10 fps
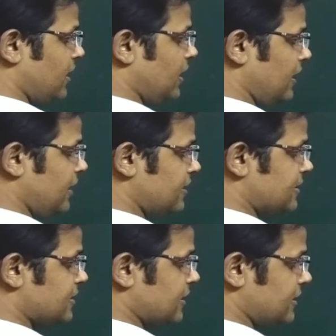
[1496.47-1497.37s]

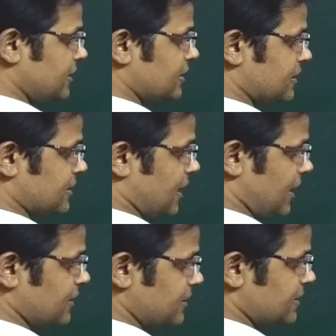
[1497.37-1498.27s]
Least
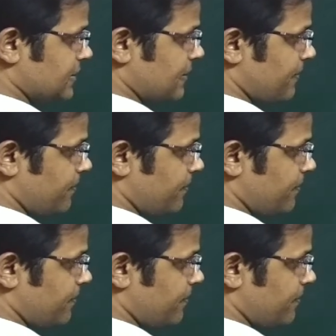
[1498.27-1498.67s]
distance